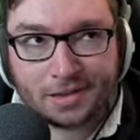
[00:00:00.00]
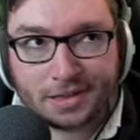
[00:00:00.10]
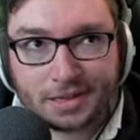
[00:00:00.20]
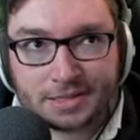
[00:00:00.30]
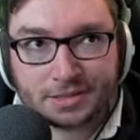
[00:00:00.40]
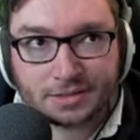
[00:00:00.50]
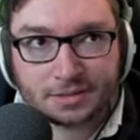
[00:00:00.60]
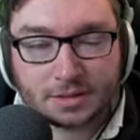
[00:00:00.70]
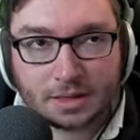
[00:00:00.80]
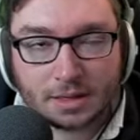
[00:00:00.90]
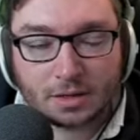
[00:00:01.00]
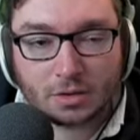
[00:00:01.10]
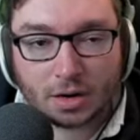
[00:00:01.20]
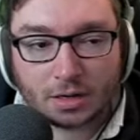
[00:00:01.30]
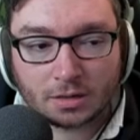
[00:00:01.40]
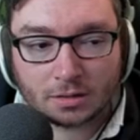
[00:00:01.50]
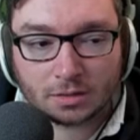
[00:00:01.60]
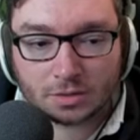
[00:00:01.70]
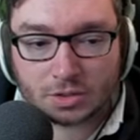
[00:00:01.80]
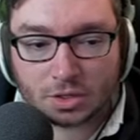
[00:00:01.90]
isn't great
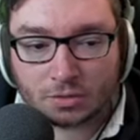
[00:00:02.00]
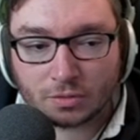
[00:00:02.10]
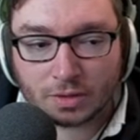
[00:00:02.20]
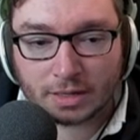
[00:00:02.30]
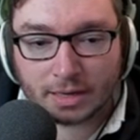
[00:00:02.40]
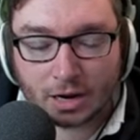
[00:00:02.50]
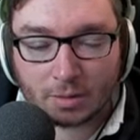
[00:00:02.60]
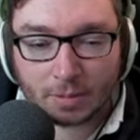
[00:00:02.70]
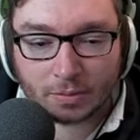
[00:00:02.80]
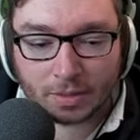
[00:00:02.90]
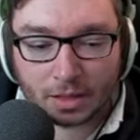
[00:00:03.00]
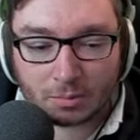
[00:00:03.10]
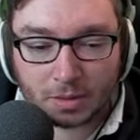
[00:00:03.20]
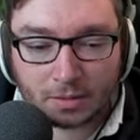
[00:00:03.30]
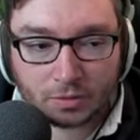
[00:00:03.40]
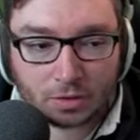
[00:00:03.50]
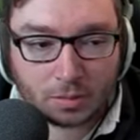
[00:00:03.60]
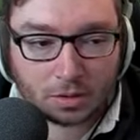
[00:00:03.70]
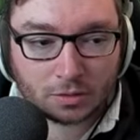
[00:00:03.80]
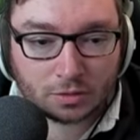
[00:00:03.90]
because you don't really care about the AP too
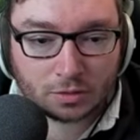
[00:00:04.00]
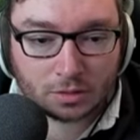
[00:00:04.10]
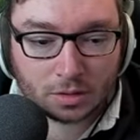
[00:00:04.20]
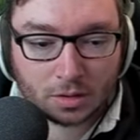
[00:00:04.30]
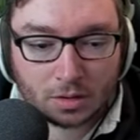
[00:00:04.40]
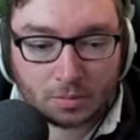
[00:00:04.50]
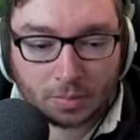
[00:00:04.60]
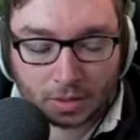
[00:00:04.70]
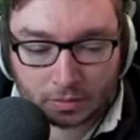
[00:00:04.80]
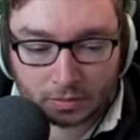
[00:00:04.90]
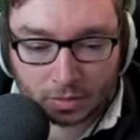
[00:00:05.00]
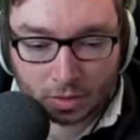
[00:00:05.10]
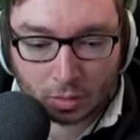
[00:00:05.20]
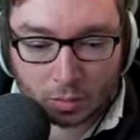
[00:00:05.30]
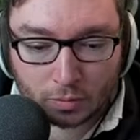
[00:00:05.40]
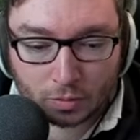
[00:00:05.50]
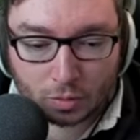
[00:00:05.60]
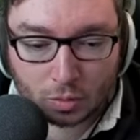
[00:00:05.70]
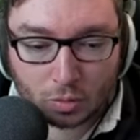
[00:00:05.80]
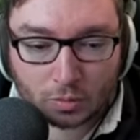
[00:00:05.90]
much. But
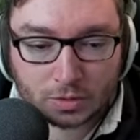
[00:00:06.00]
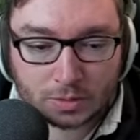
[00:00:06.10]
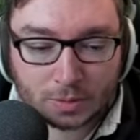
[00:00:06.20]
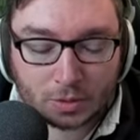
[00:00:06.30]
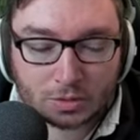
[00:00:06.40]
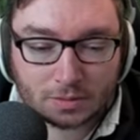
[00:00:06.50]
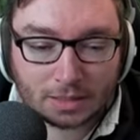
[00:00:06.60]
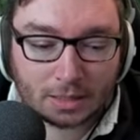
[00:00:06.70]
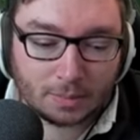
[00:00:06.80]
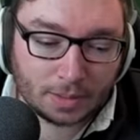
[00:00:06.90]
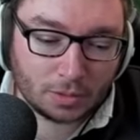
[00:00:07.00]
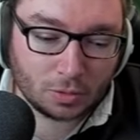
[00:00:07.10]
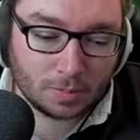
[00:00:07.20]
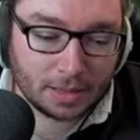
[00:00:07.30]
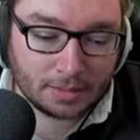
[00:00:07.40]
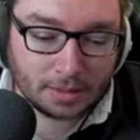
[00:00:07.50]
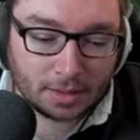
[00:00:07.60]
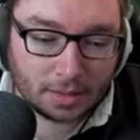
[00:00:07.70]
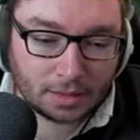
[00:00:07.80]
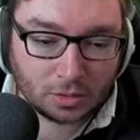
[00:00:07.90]
overall, just because of like Imperial
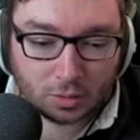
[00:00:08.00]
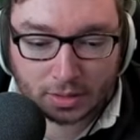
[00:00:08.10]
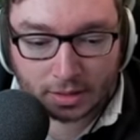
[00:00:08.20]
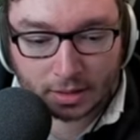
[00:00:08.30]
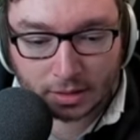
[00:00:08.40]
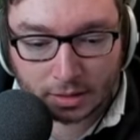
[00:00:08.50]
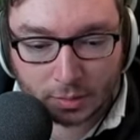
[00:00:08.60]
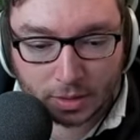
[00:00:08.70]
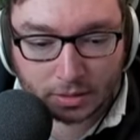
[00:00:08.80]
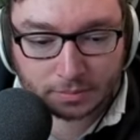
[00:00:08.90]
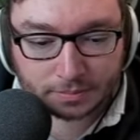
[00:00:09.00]
Mandate and in your kit anyway,